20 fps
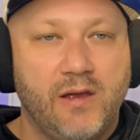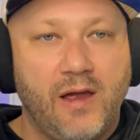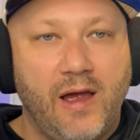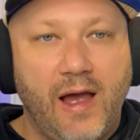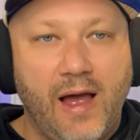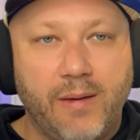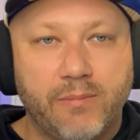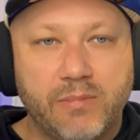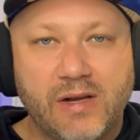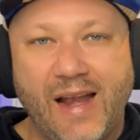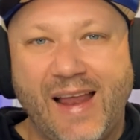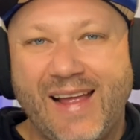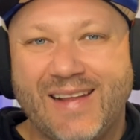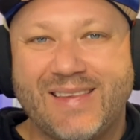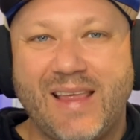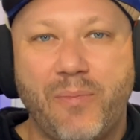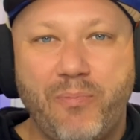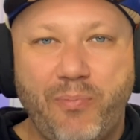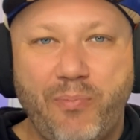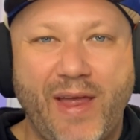I'm glad
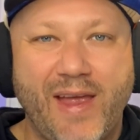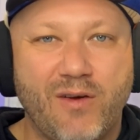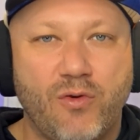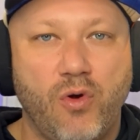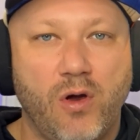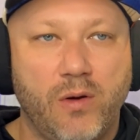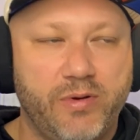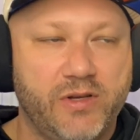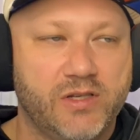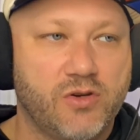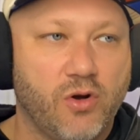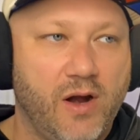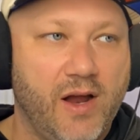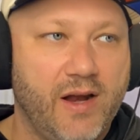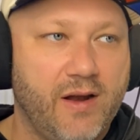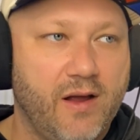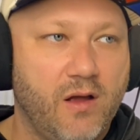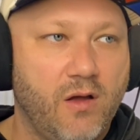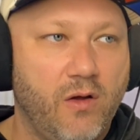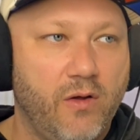they're playing Kobus
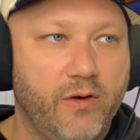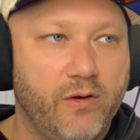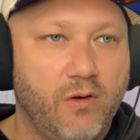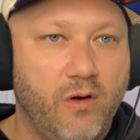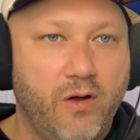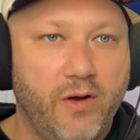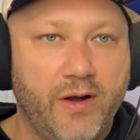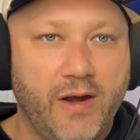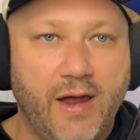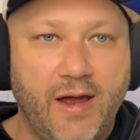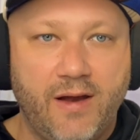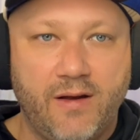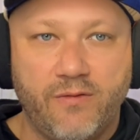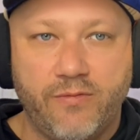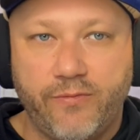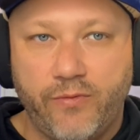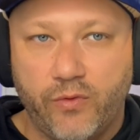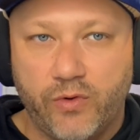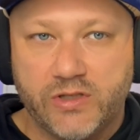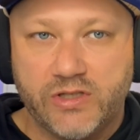Reinach on 9
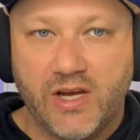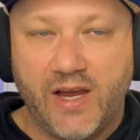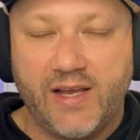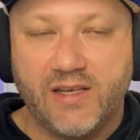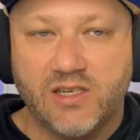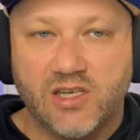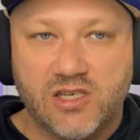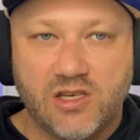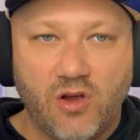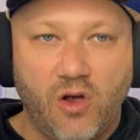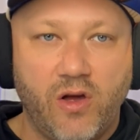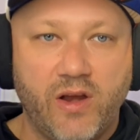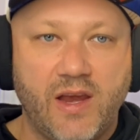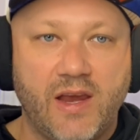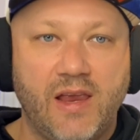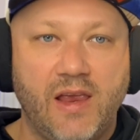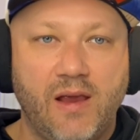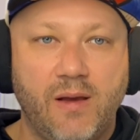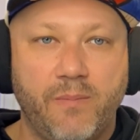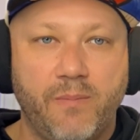for a change,
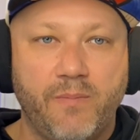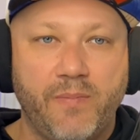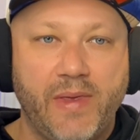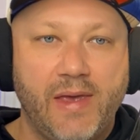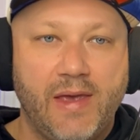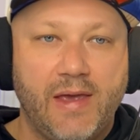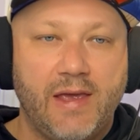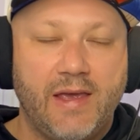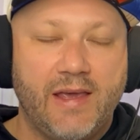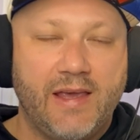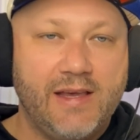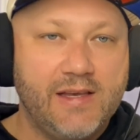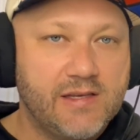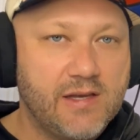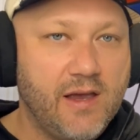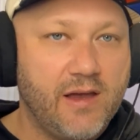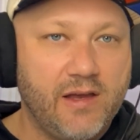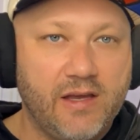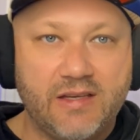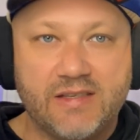starting him.
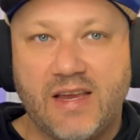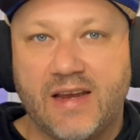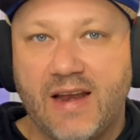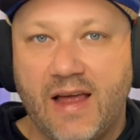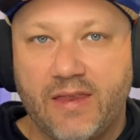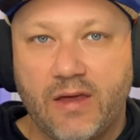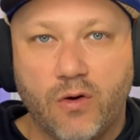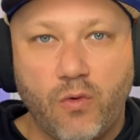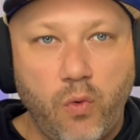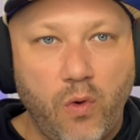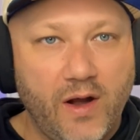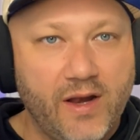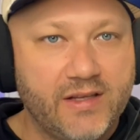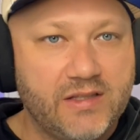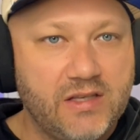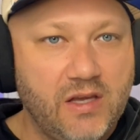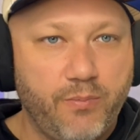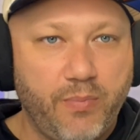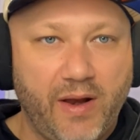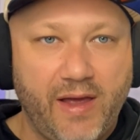He's another
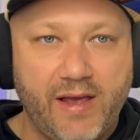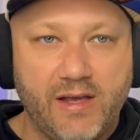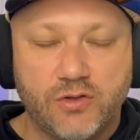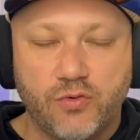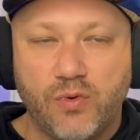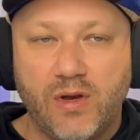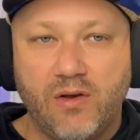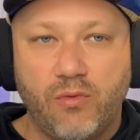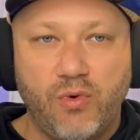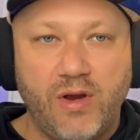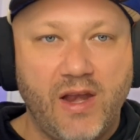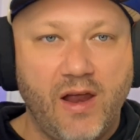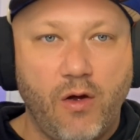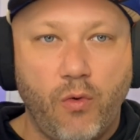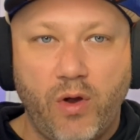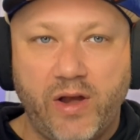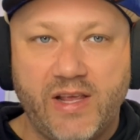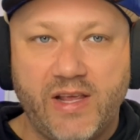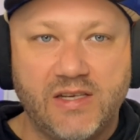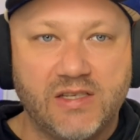quality player. We know
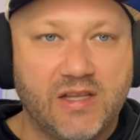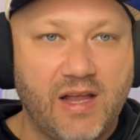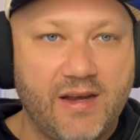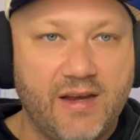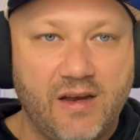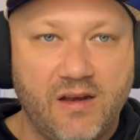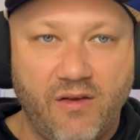what he's done in the